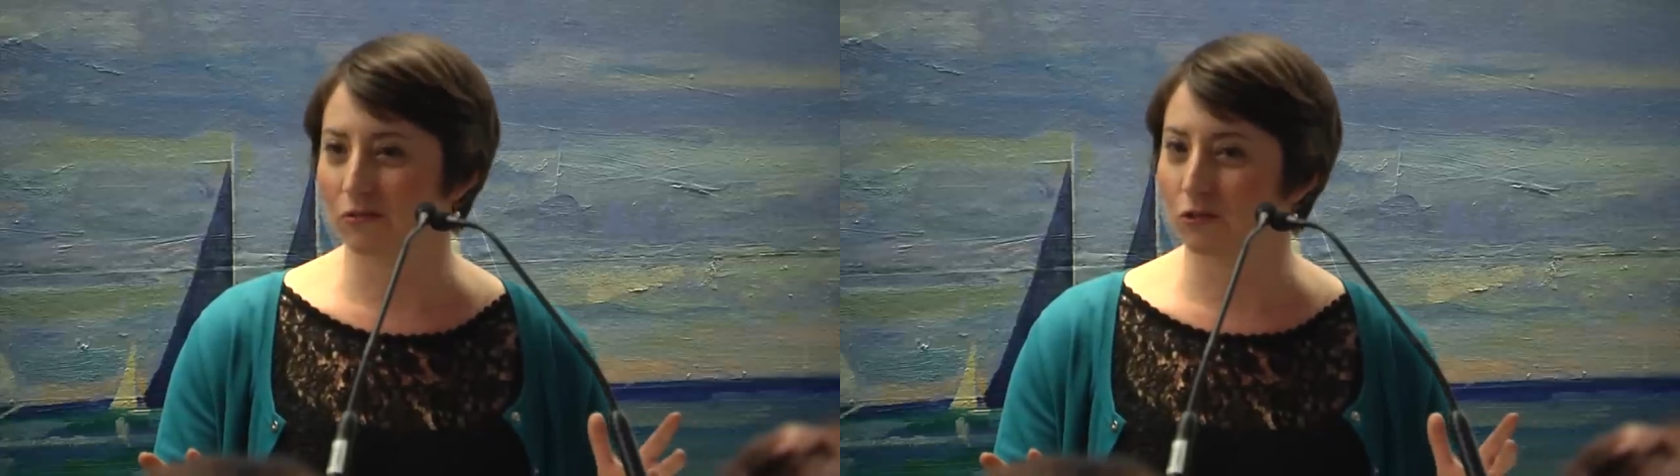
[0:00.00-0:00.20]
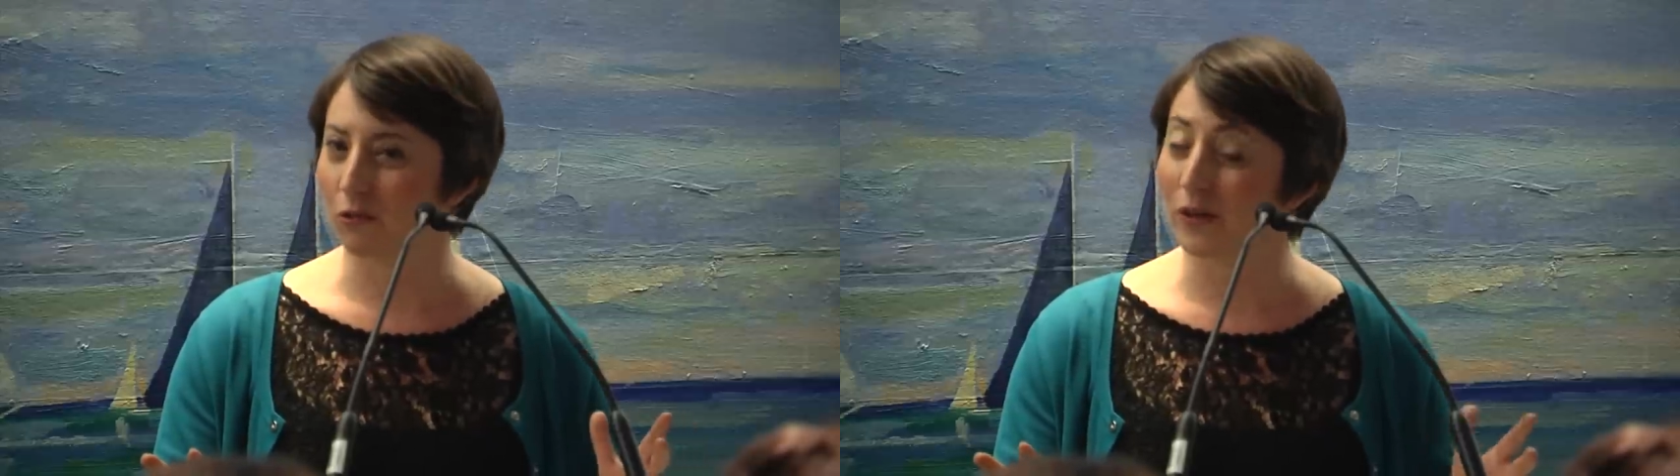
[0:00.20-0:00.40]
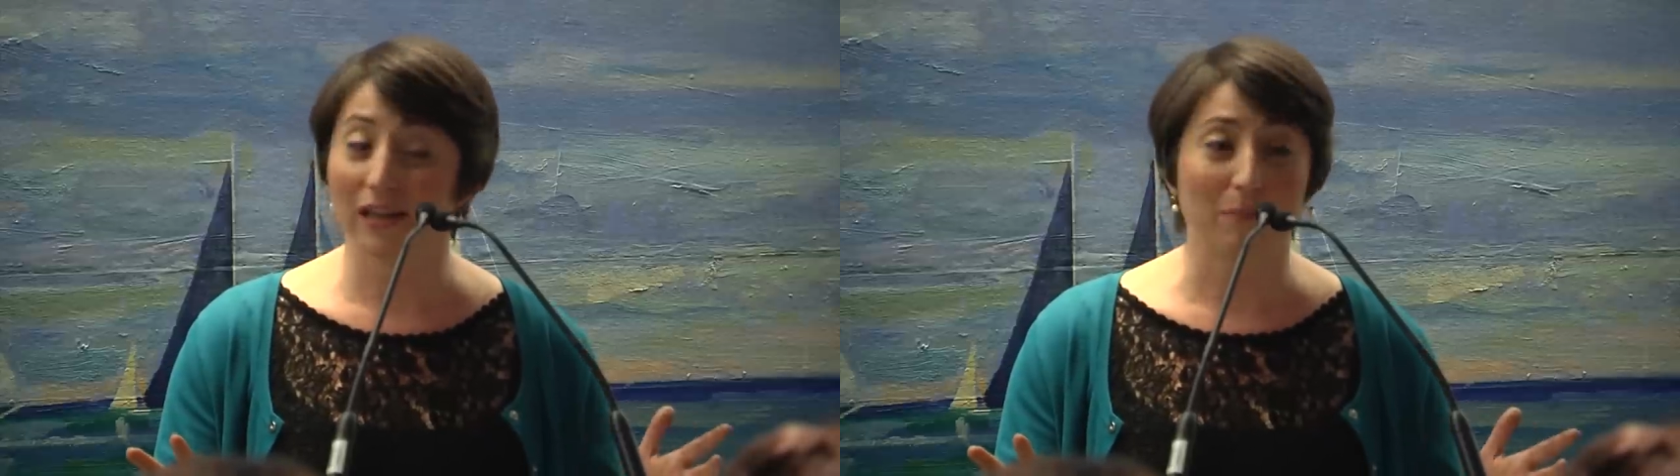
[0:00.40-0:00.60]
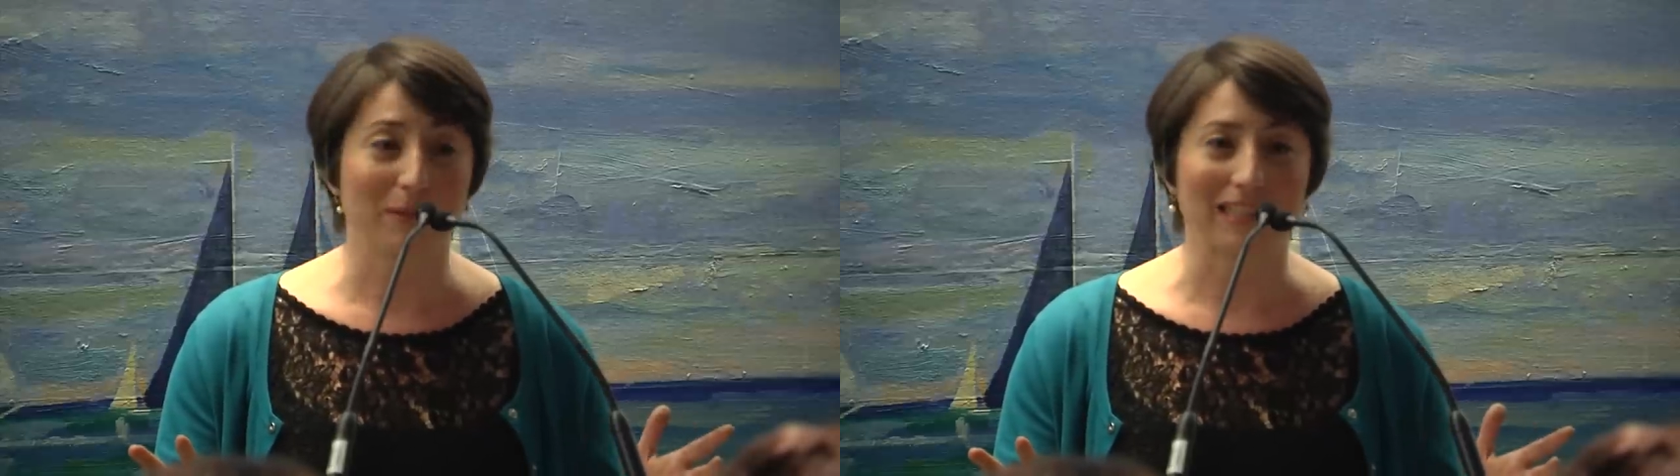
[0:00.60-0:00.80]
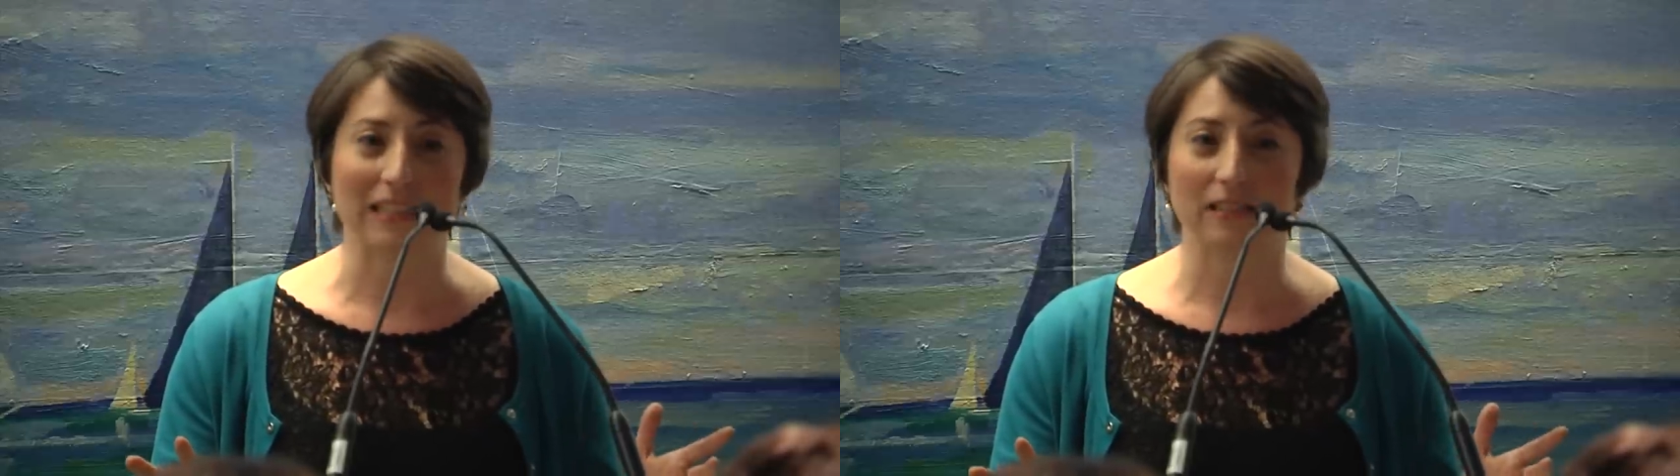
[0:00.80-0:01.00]
growing up
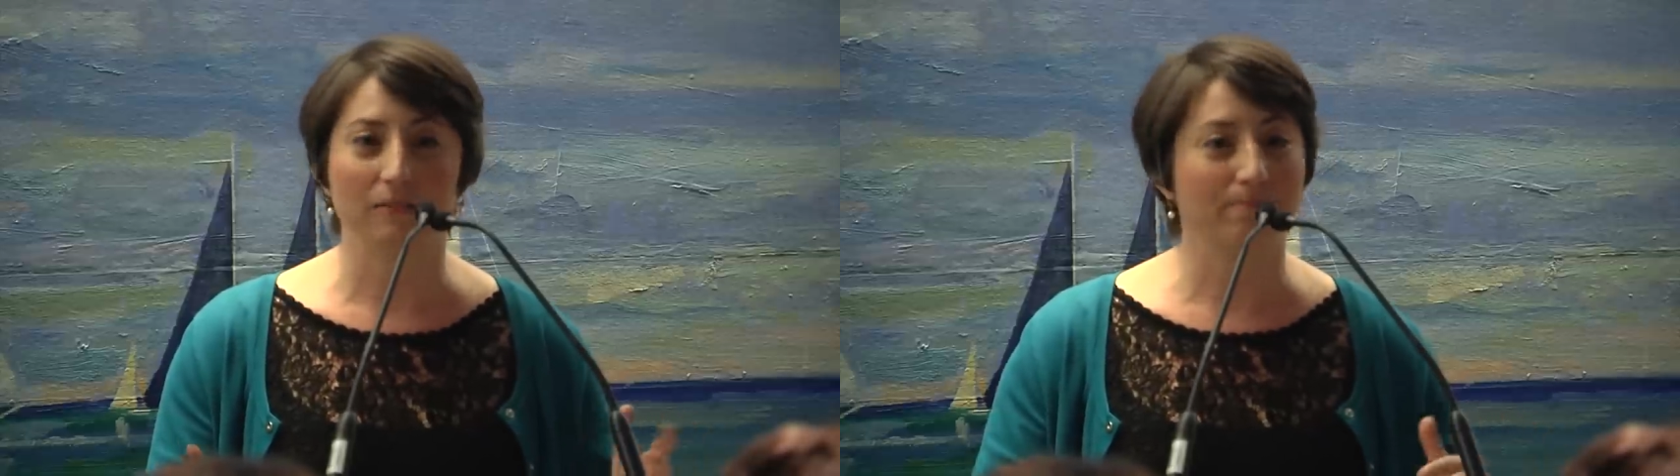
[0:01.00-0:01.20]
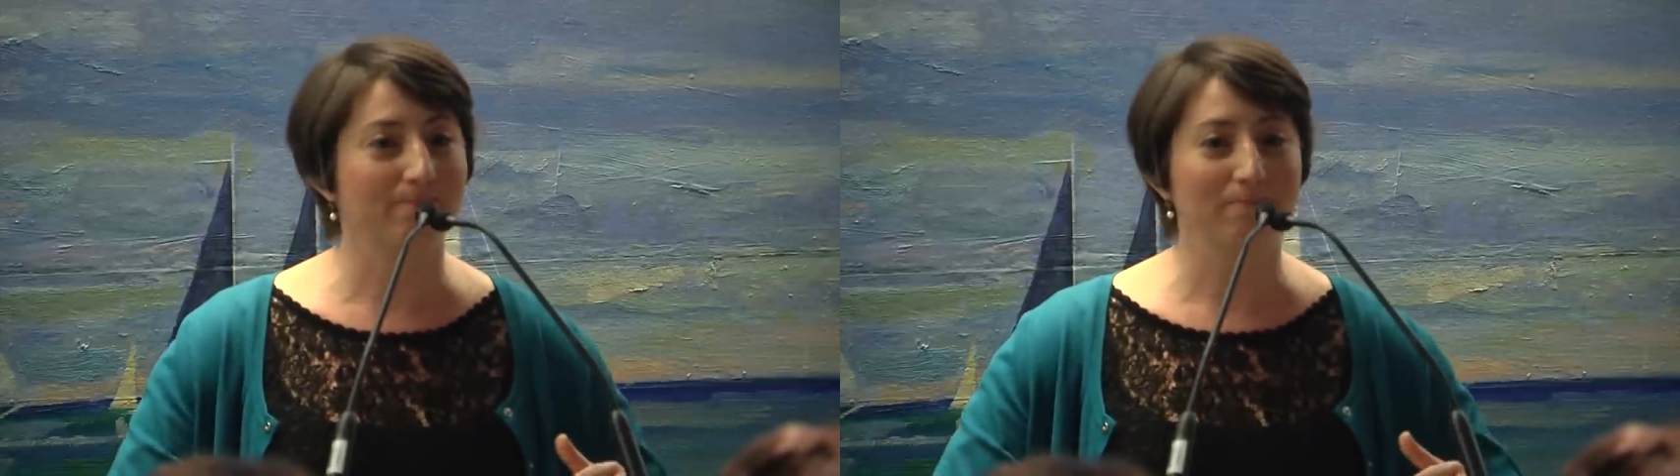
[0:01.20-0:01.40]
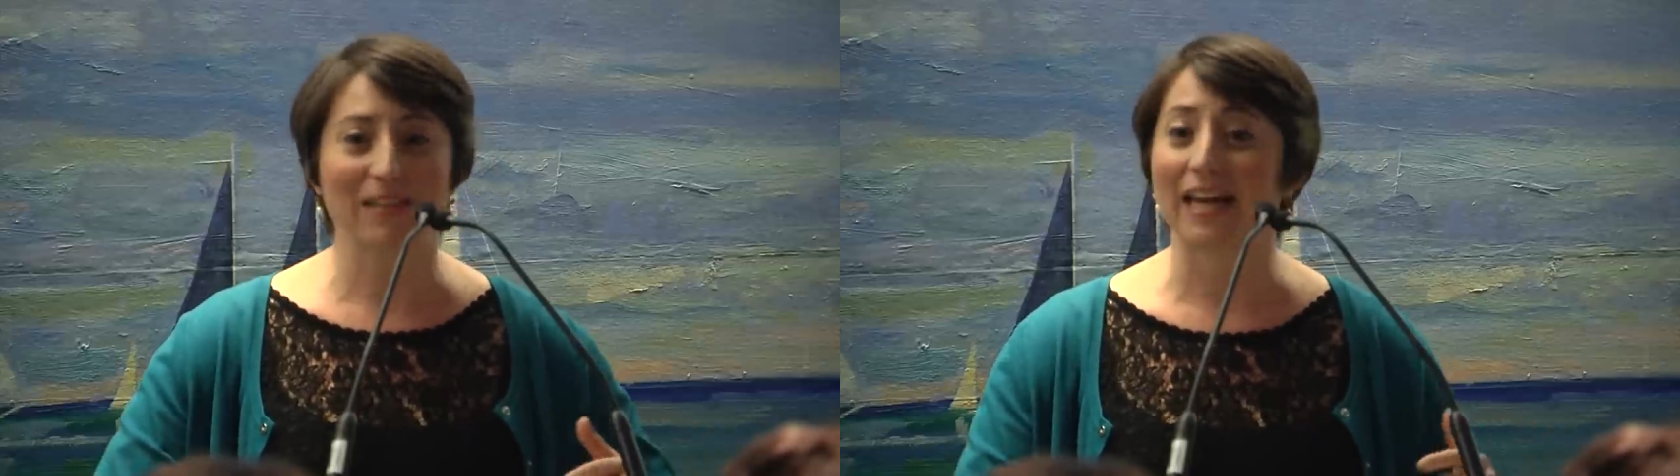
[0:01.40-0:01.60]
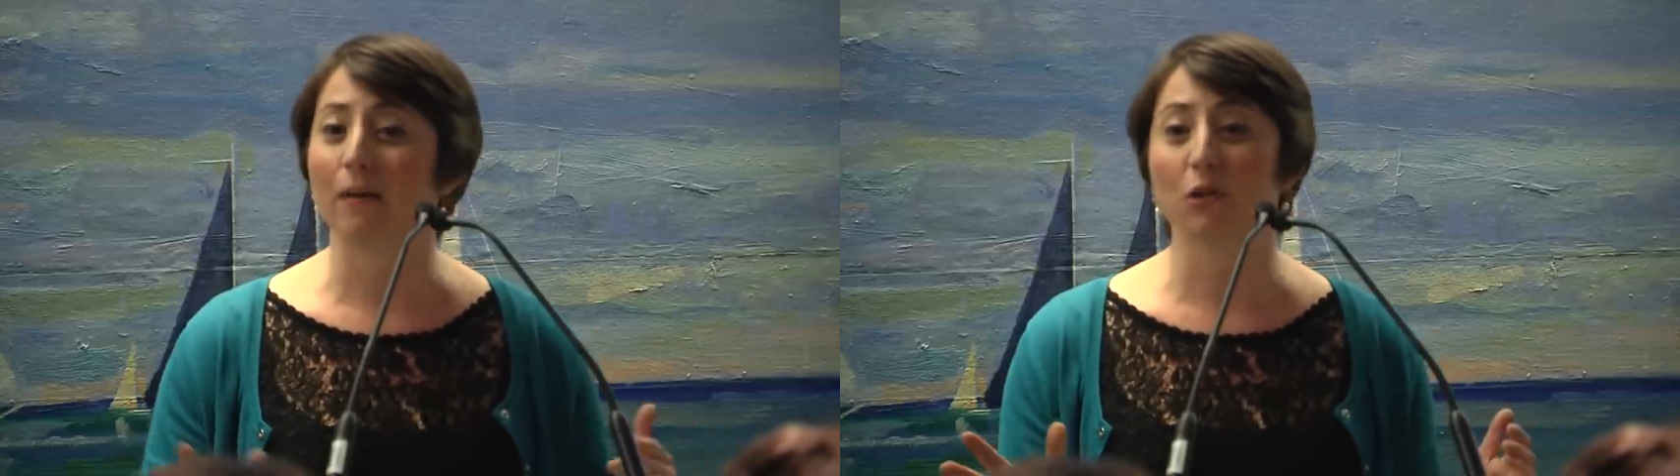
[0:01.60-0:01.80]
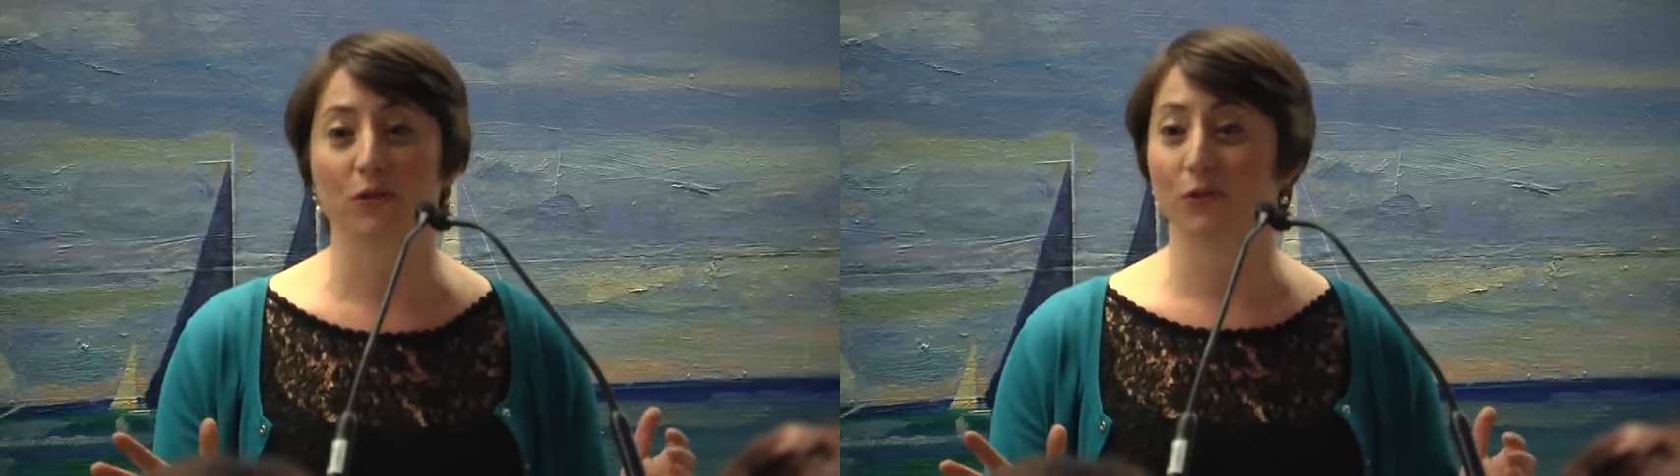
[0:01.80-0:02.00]
in
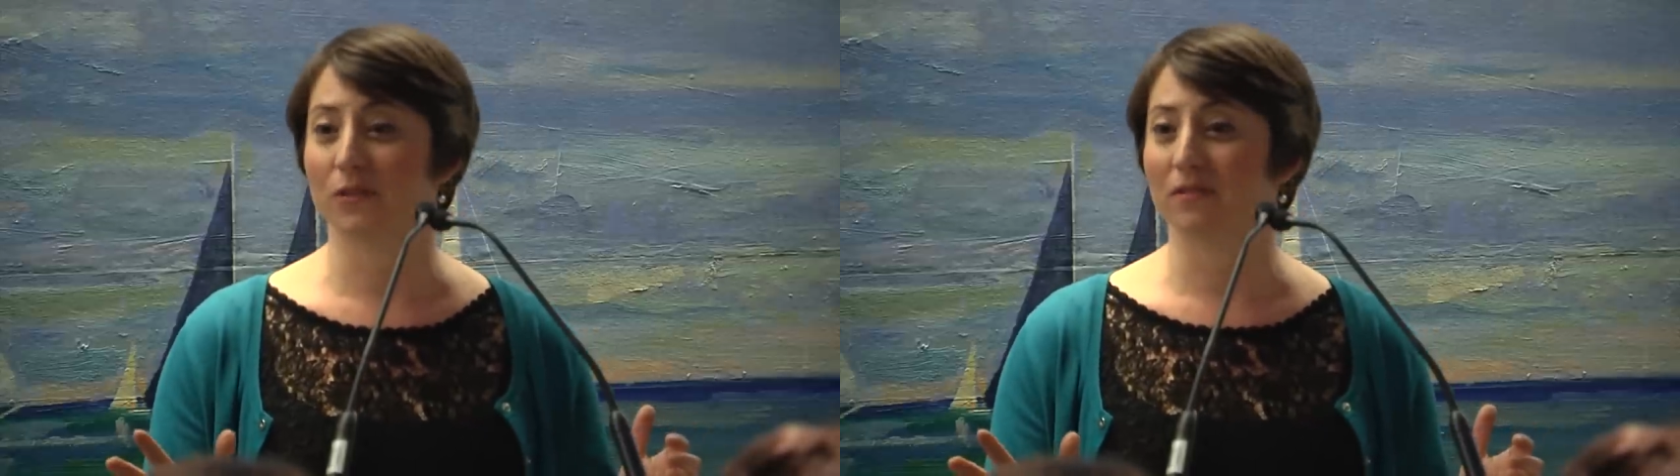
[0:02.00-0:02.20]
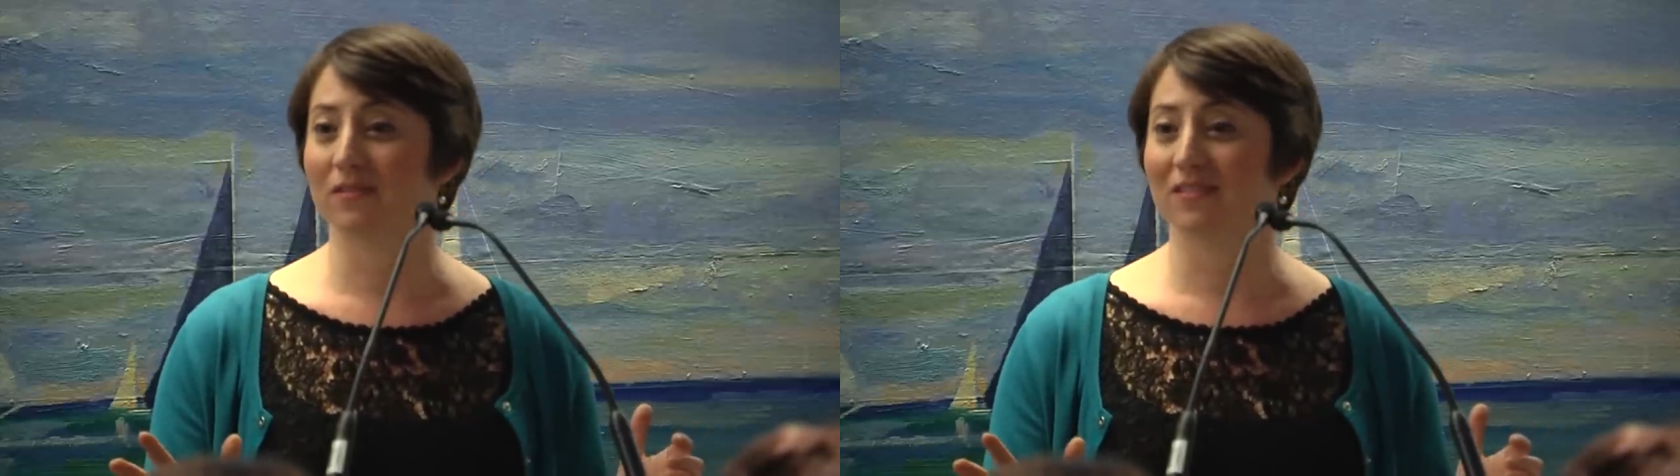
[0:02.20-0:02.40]
Cameroon